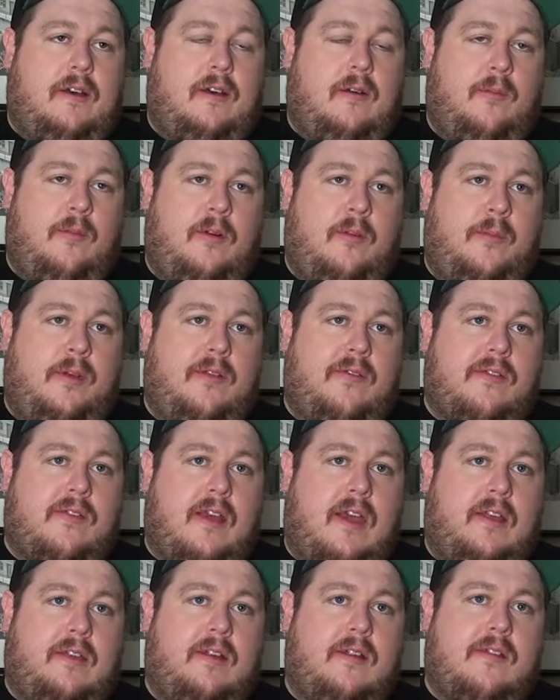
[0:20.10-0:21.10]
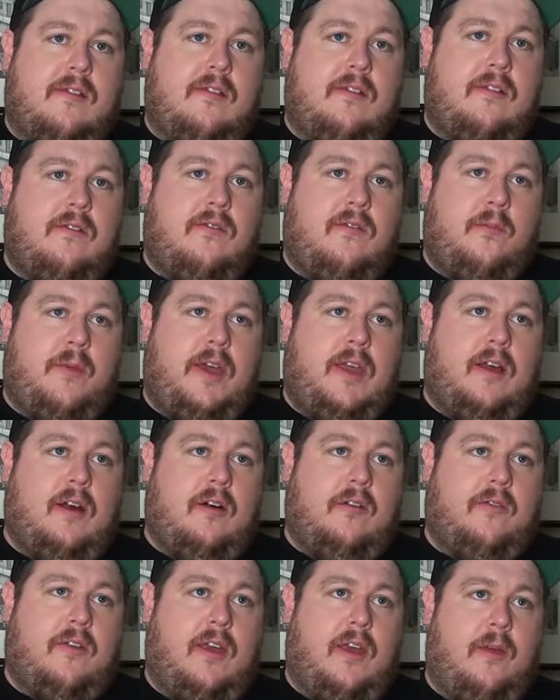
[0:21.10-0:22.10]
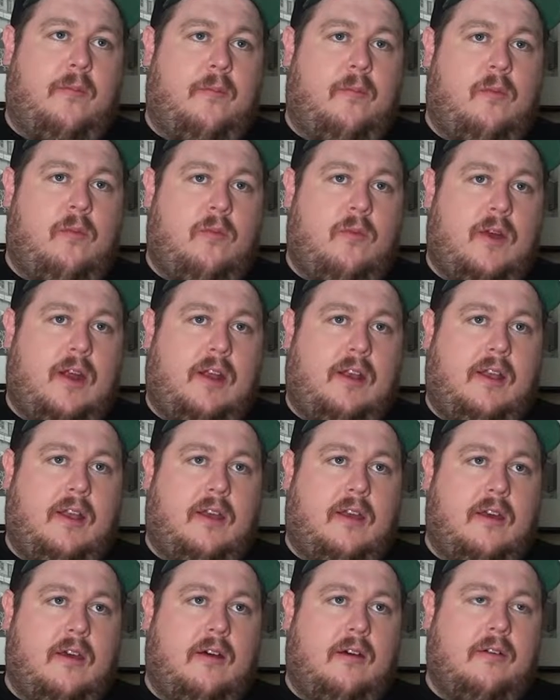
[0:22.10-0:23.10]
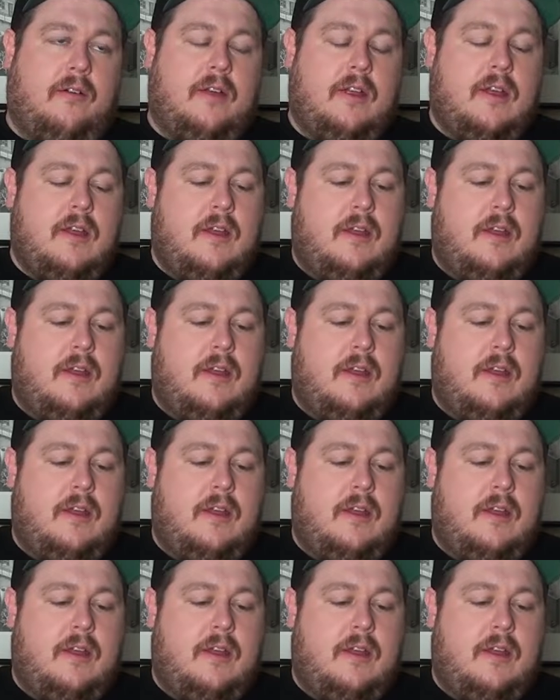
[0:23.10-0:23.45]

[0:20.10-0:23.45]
A moment of silence for my golf game. Where did it go?